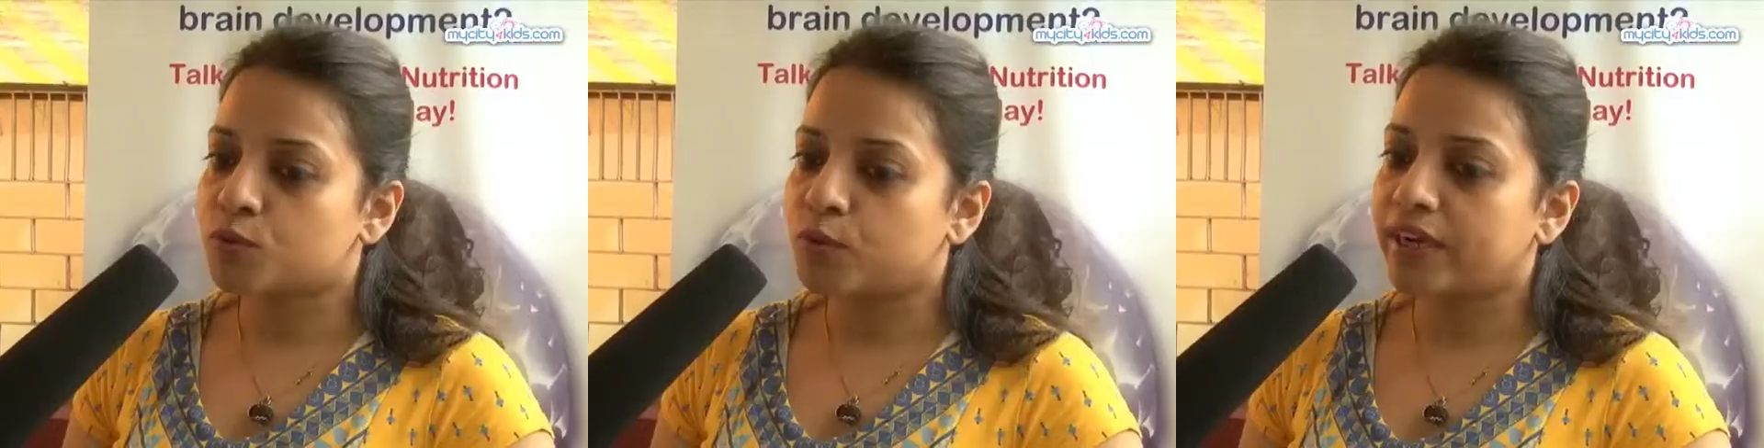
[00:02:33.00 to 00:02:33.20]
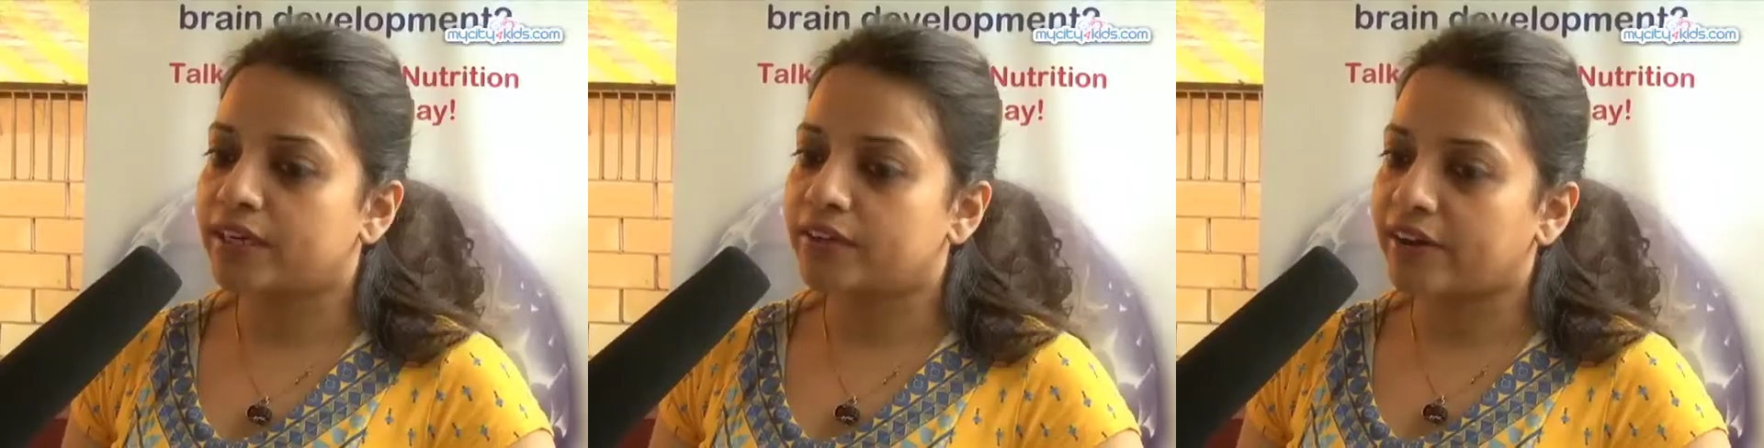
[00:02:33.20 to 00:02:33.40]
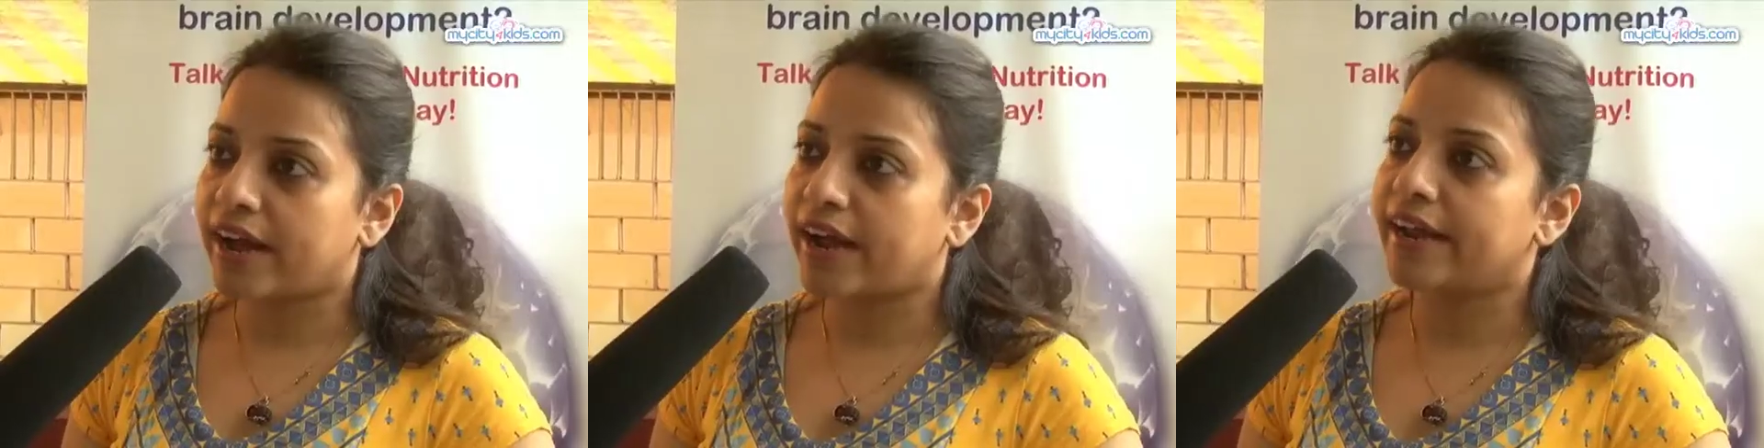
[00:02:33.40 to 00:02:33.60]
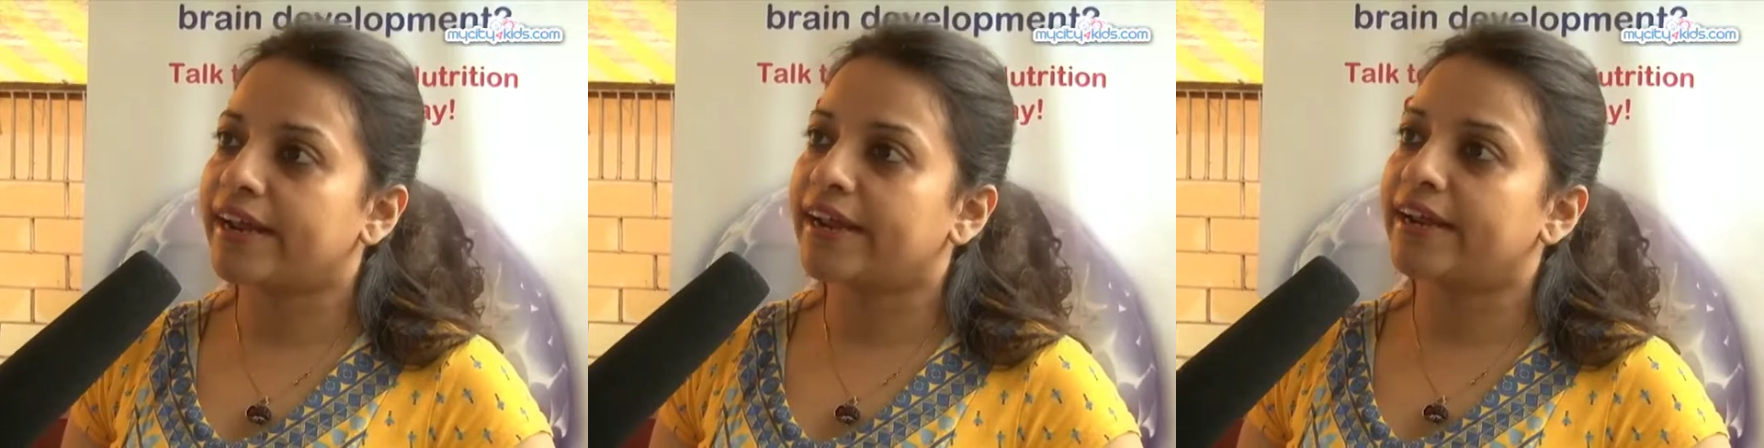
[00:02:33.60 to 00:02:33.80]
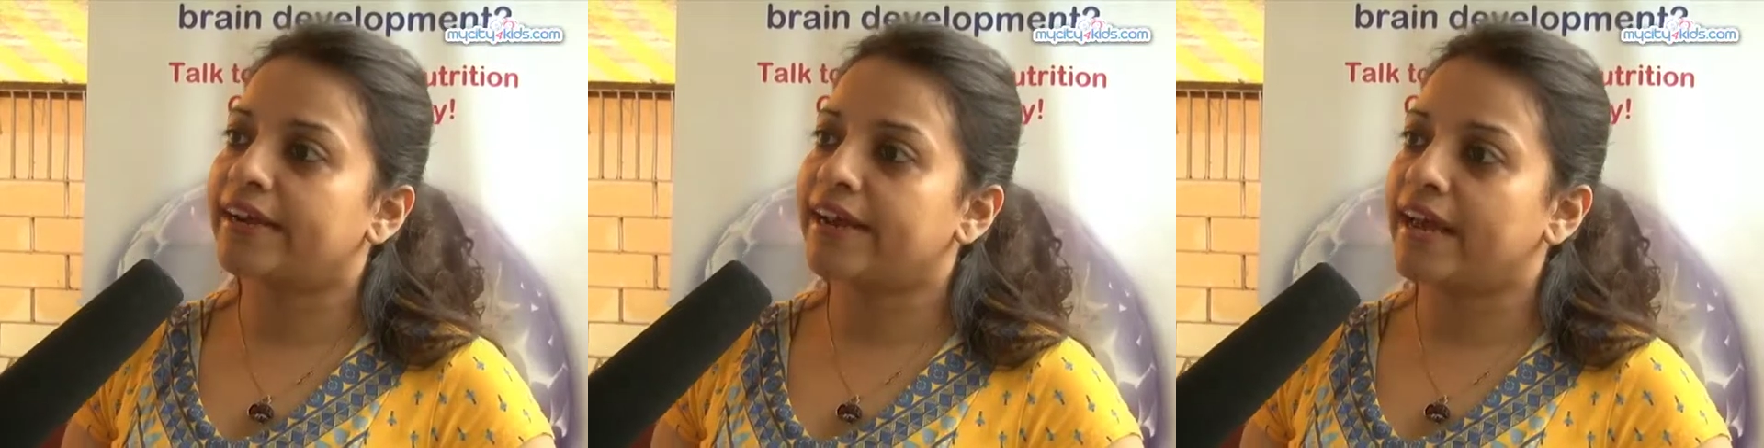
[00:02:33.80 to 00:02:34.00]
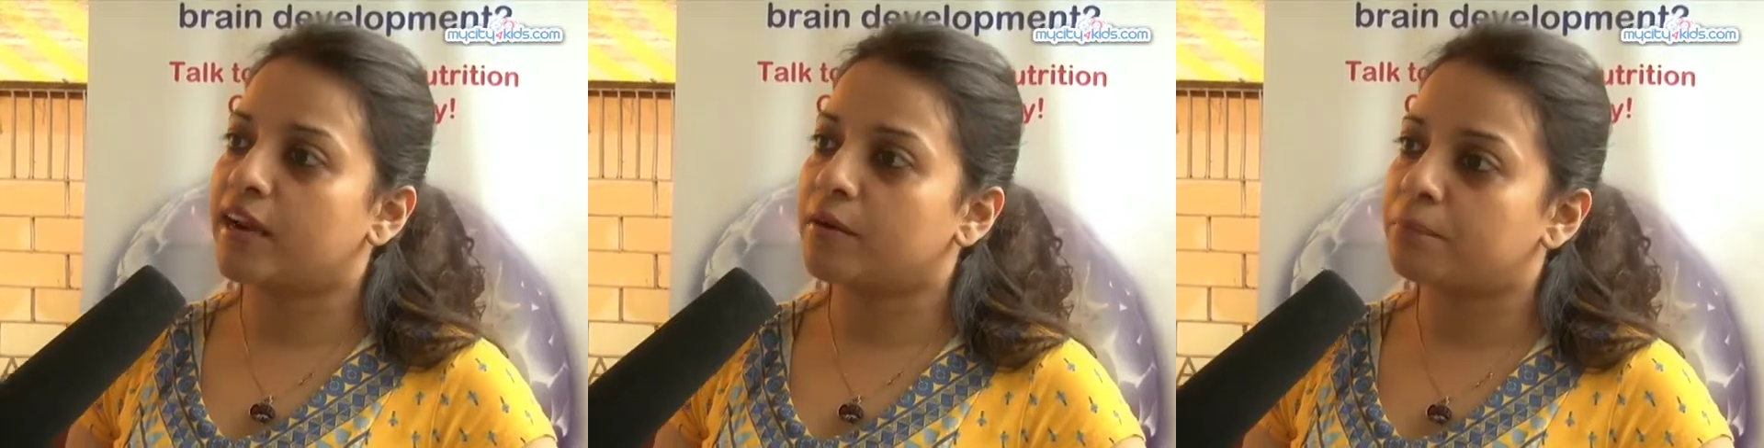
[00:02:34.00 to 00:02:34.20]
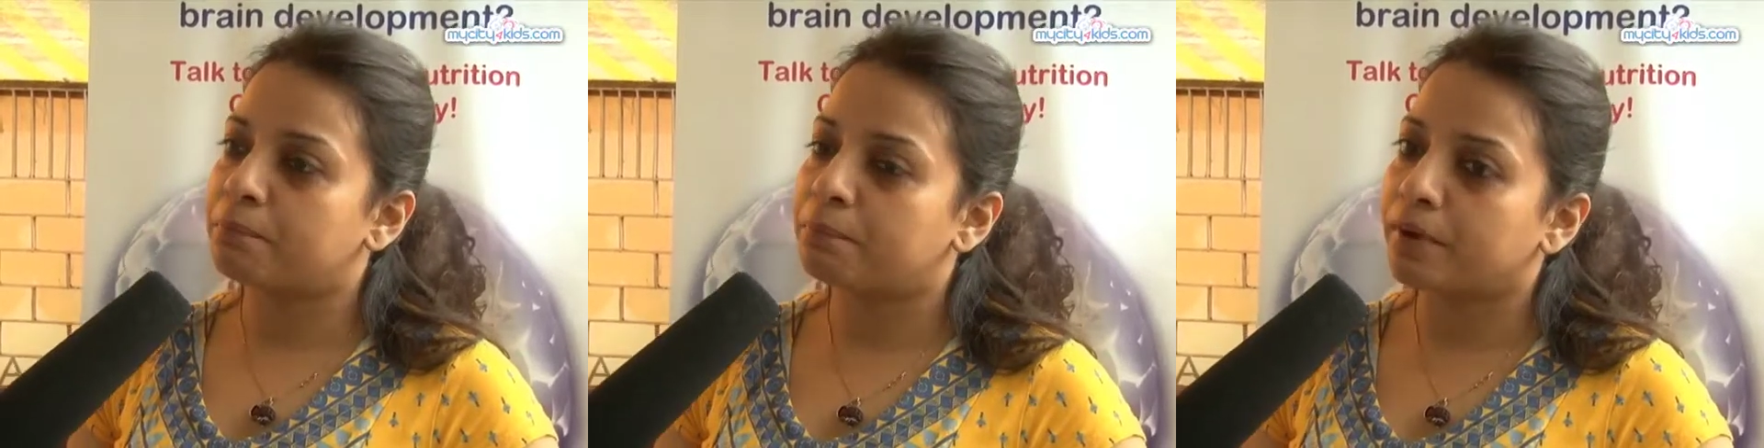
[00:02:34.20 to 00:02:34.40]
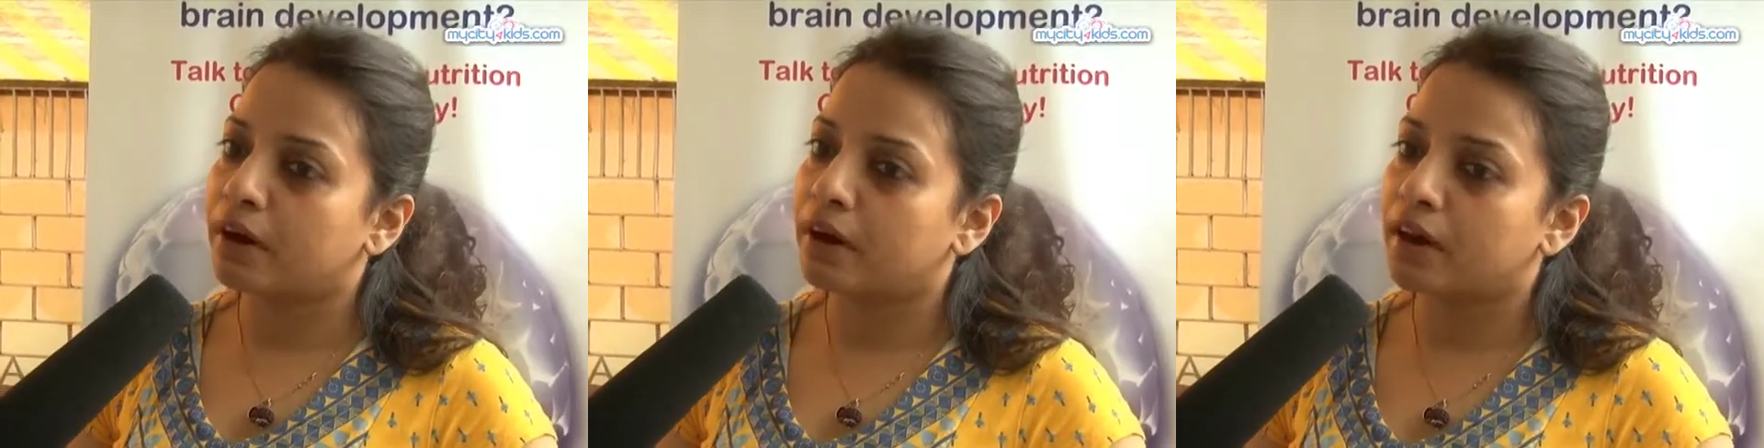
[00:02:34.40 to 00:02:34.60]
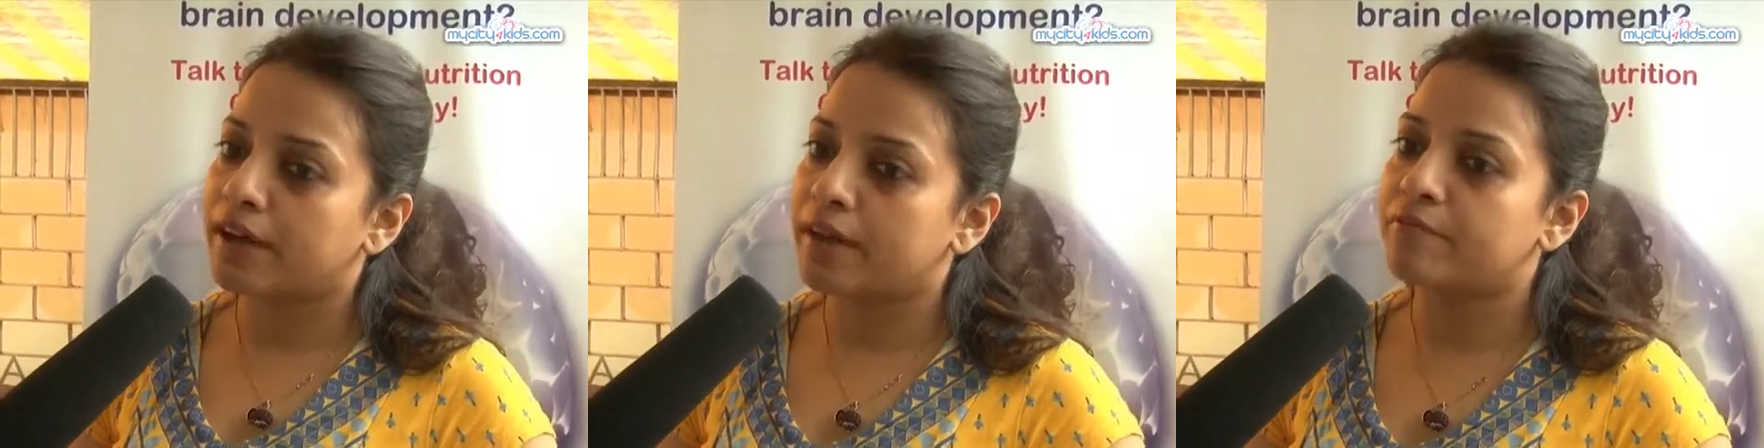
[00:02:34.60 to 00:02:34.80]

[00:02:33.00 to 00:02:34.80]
So we try and help